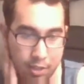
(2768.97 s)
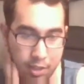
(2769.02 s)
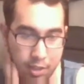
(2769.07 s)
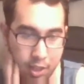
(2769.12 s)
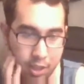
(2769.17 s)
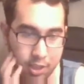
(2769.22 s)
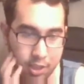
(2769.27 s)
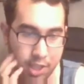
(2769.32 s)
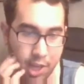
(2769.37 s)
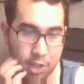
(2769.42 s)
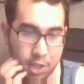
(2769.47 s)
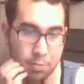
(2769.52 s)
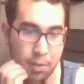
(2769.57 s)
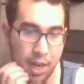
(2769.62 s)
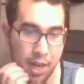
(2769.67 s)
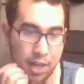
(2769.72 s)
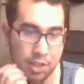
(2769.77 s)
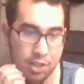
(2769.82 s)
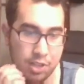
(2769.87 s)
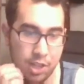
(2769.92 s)
the text
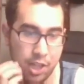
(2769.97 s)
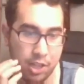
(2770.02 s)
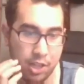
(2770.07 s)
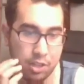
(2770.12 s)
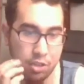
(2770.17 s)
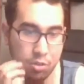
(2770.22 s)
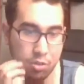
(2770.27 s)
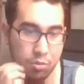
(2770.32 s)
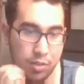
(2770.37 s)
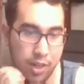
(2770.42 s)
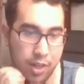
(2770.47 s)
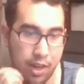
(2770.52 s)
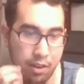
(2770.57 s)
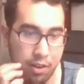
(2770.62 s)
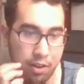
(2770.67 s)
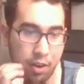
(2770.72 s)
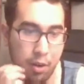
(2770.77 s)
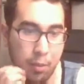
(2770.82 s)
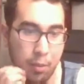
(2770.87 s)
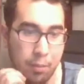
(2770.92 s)
box thing too
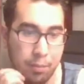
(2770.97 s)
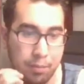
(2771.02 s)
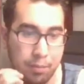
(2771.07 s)
narrow.